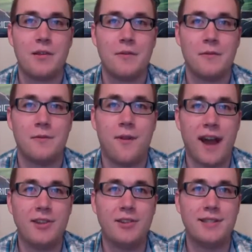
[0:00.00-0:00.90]

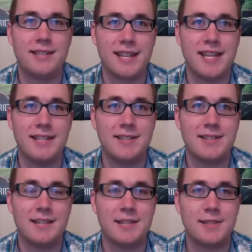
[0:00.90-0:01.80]
violent scenes
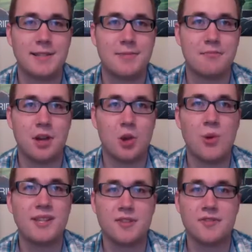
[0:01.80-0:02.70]
since a
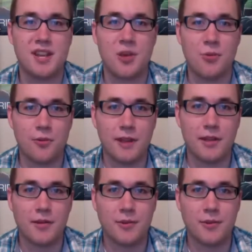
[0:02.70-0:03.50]
Quentin Tarantino movie,